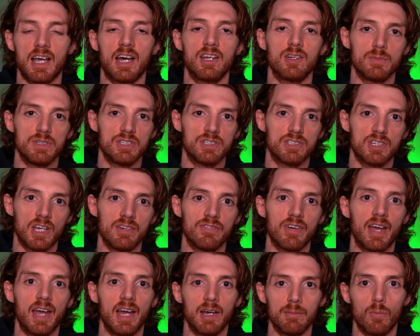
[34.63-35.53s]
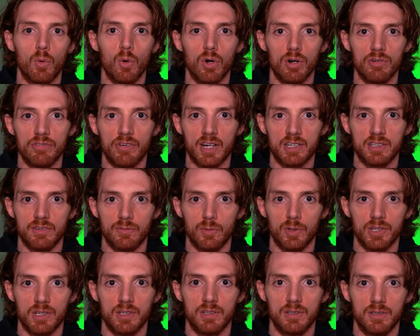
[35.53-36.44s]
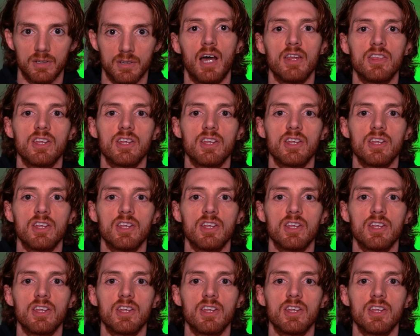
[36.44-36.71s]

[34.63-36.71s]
how to be safe and more effective with it.